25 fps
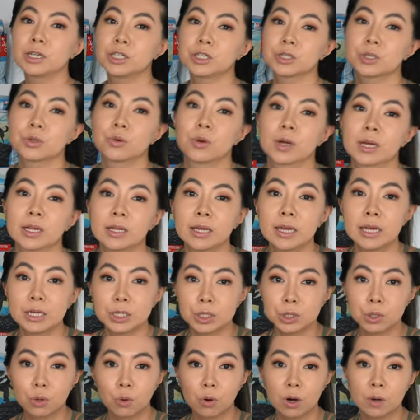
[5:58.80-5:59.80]
to just quickly
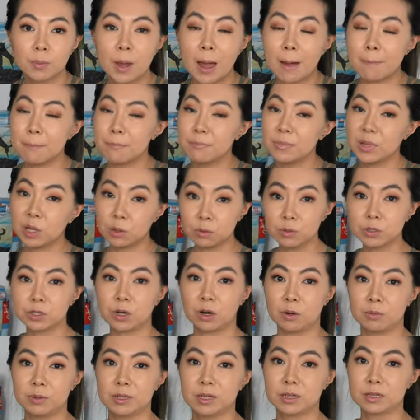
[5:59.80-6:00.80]
talk about meal
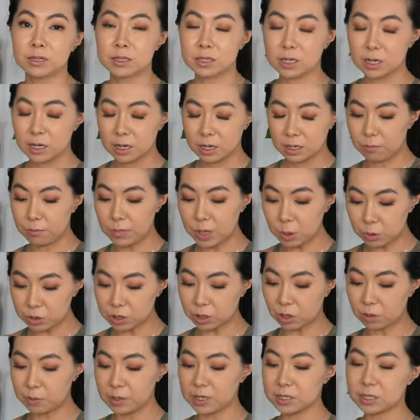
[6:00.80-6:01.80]
toppers. Meal
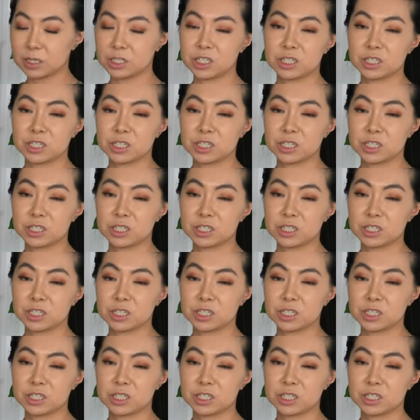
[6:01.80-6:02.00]
toppers are